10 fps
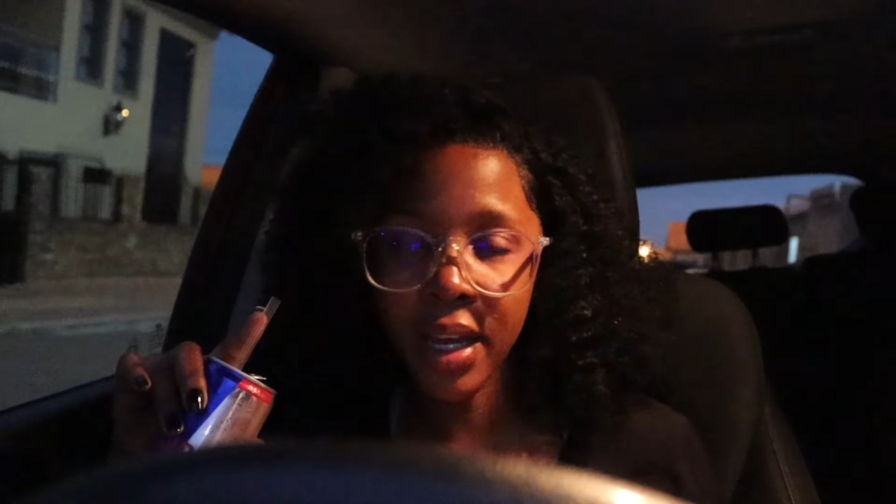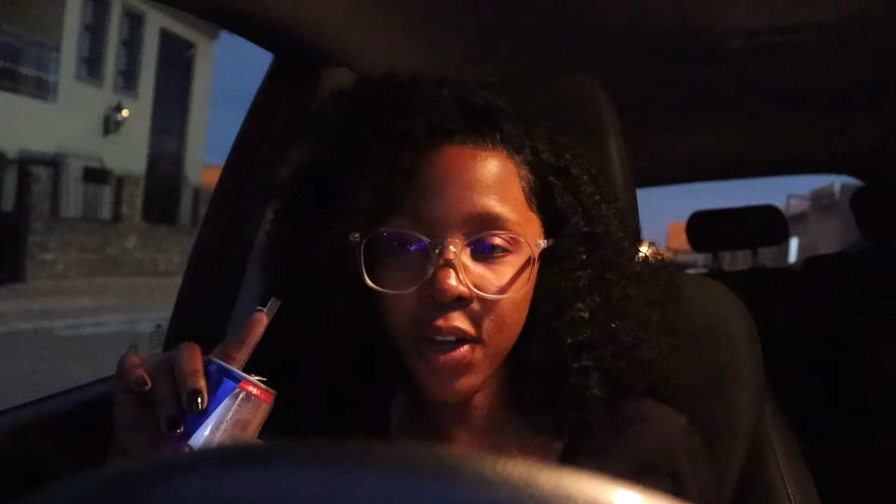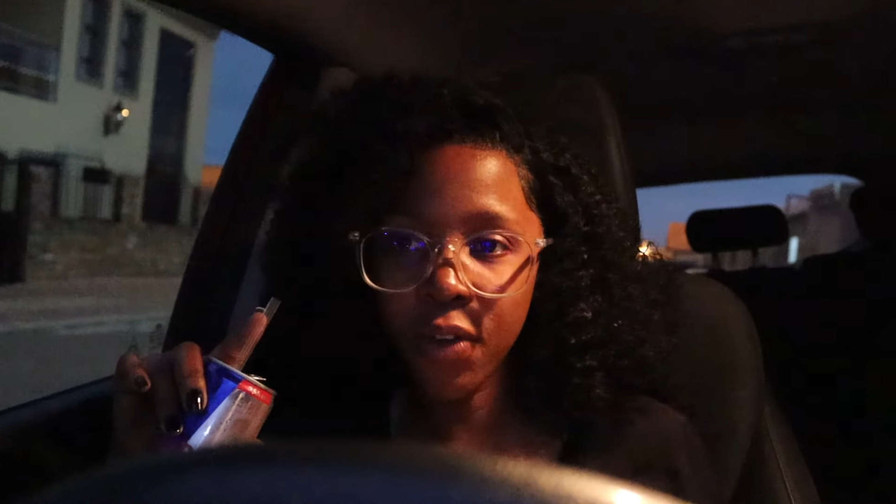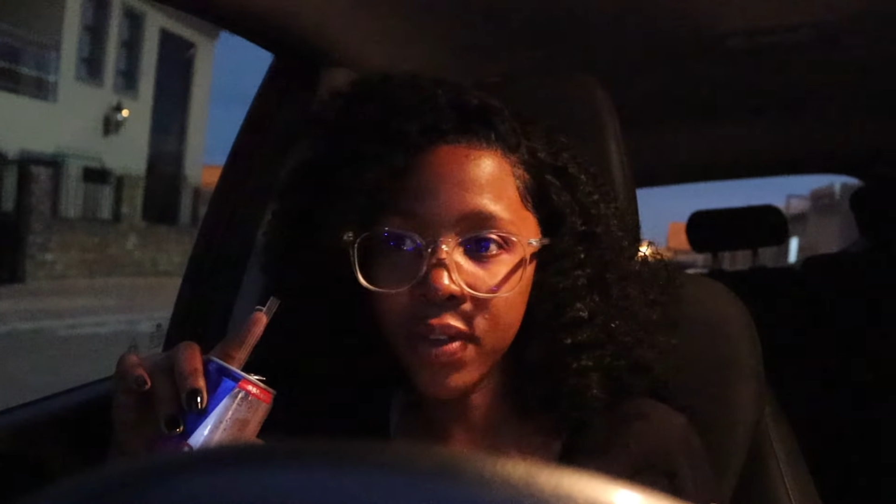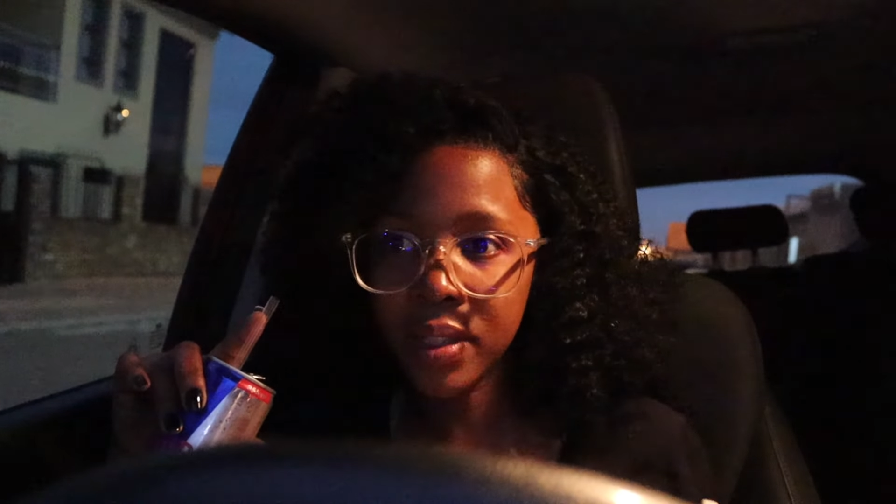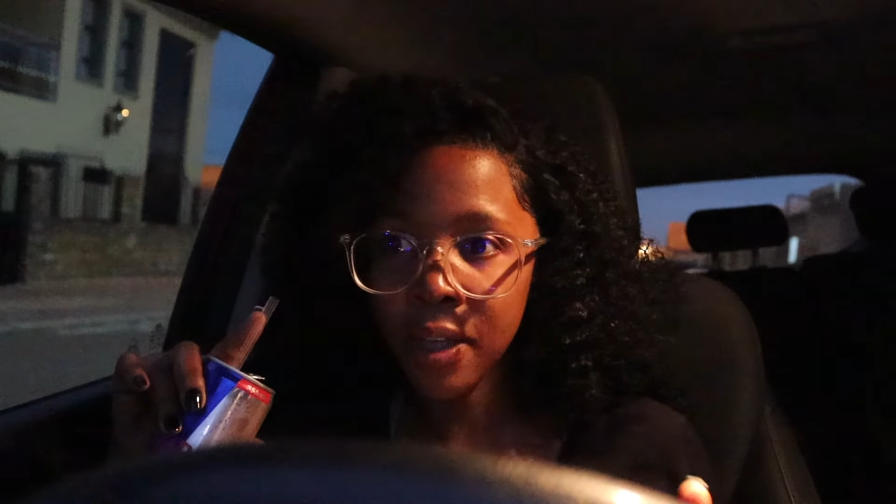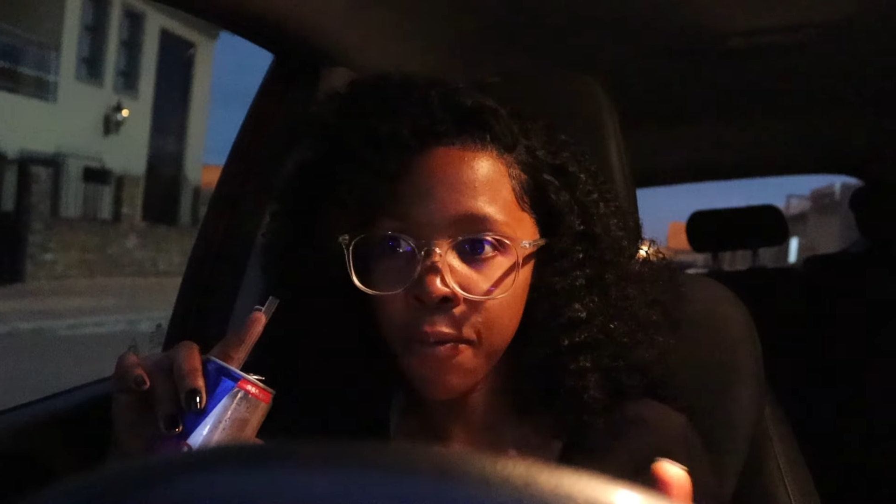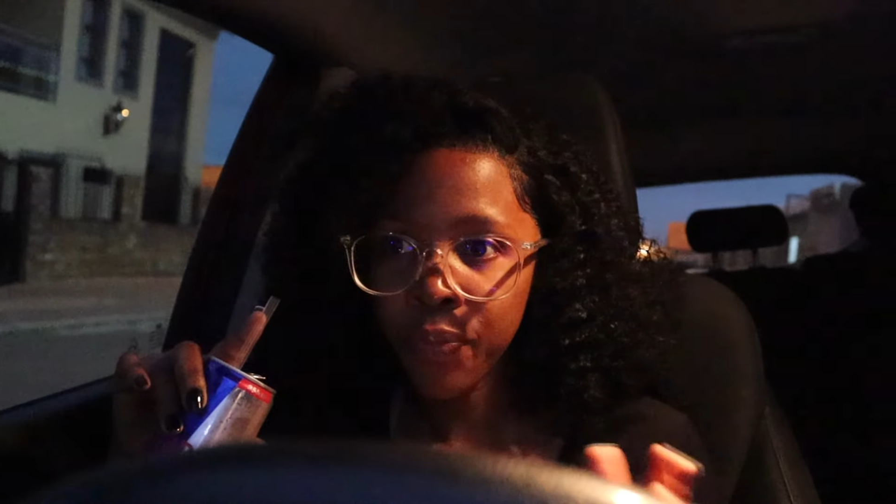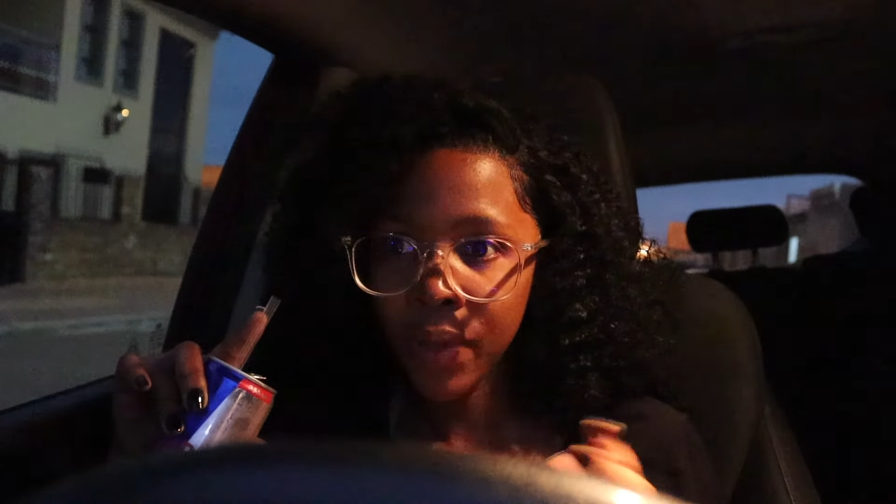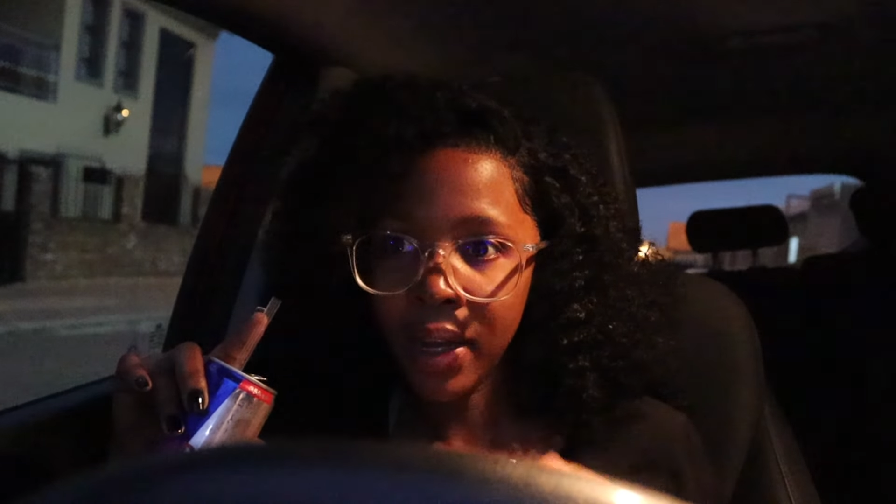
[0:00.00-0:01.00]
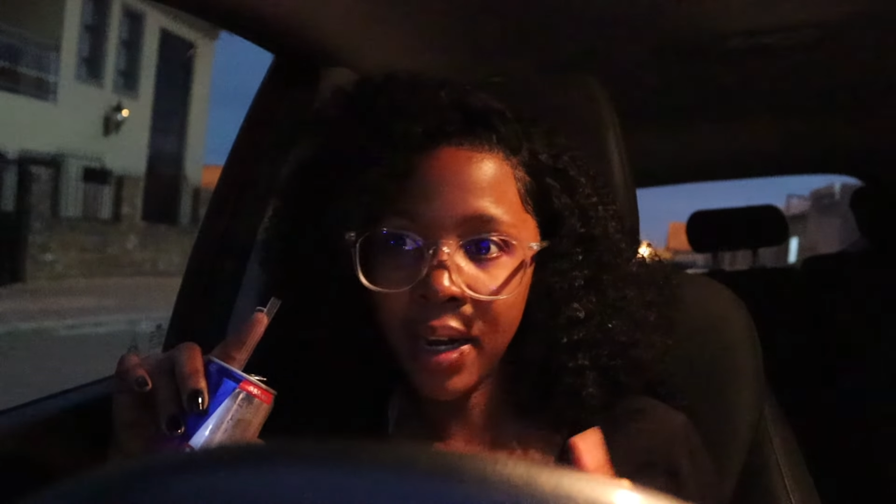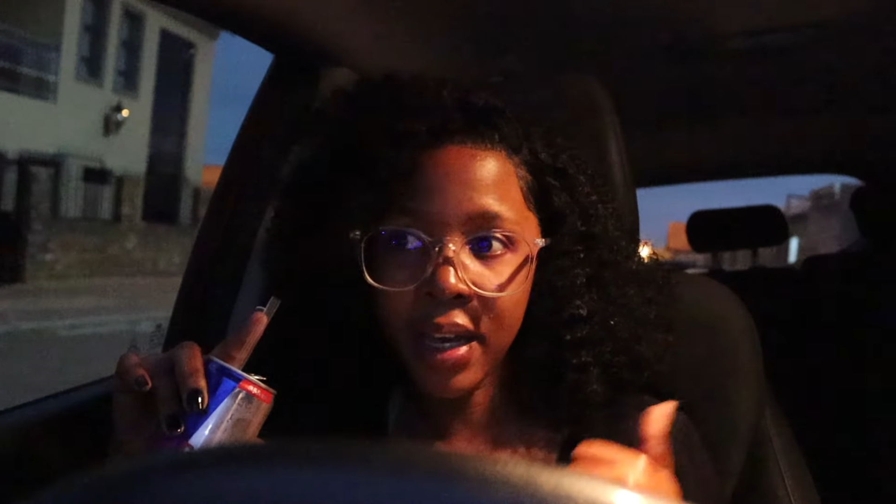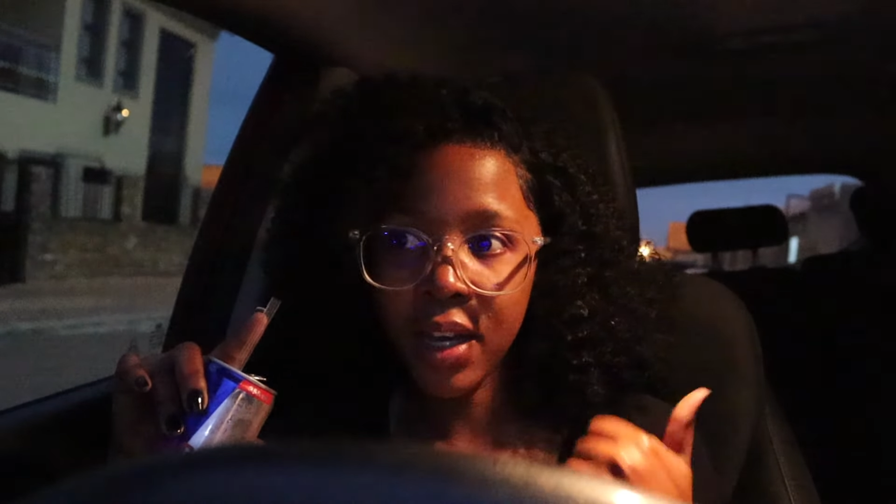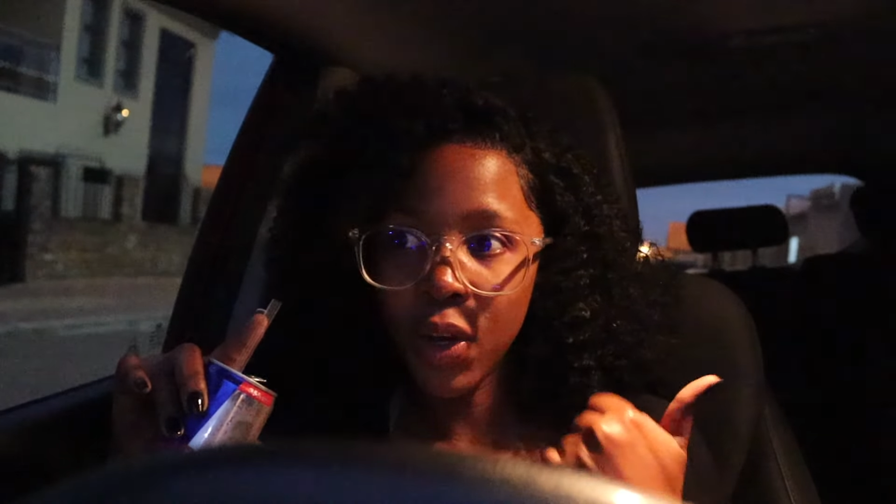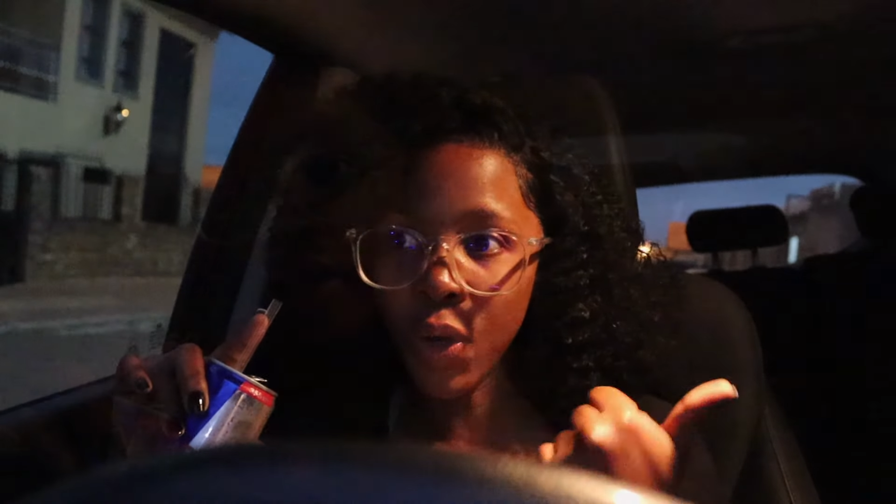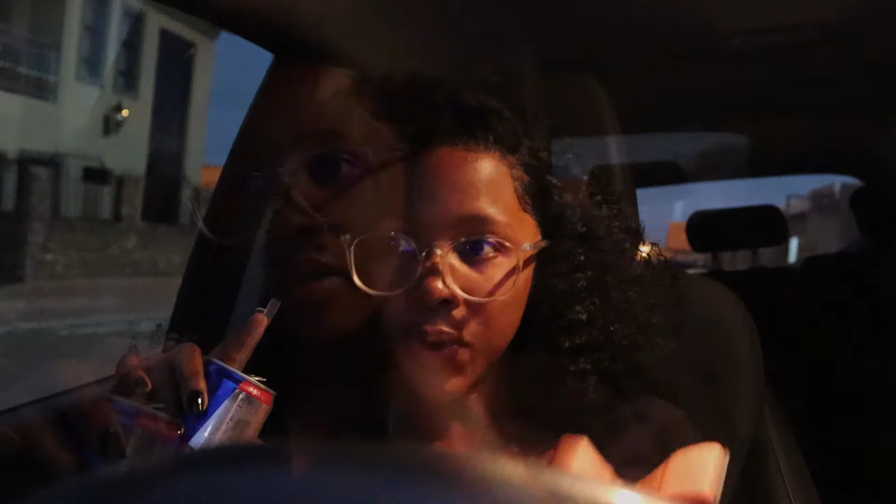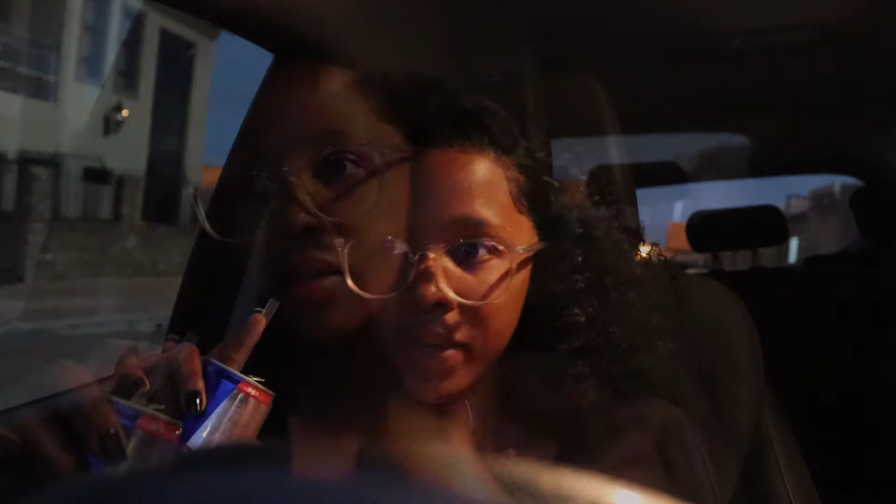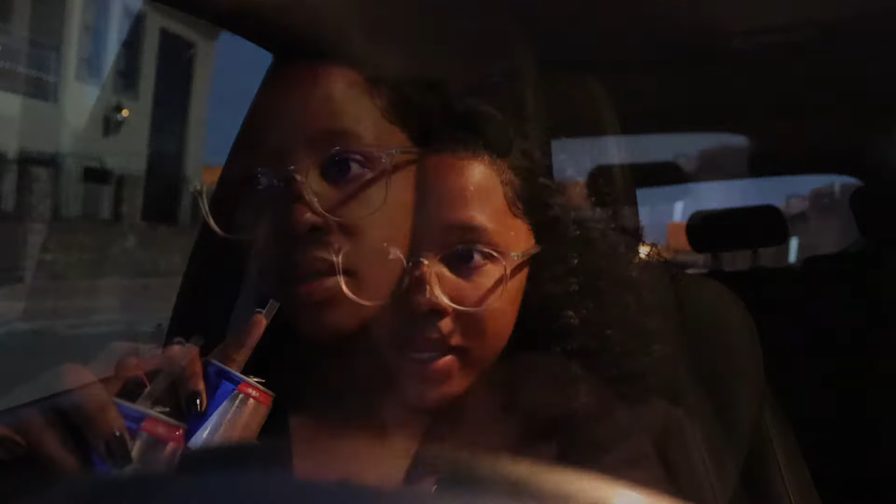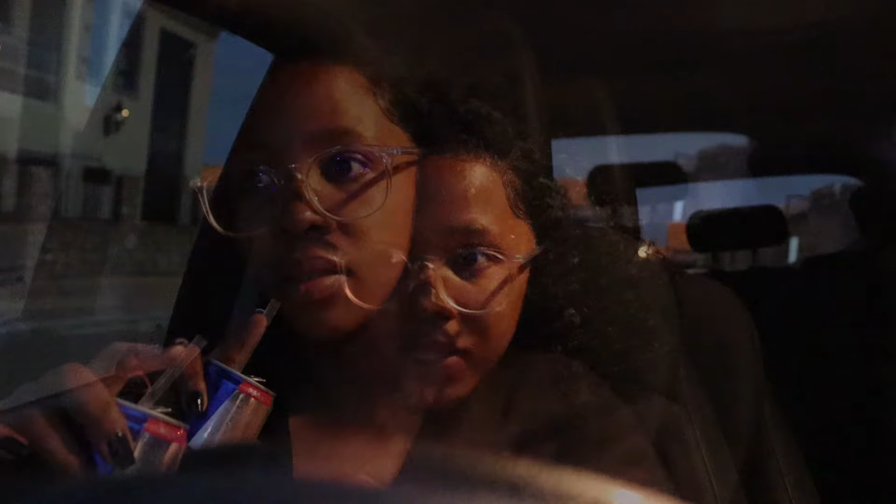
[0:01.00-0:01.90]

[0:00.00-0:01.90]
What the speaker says: any of it, like going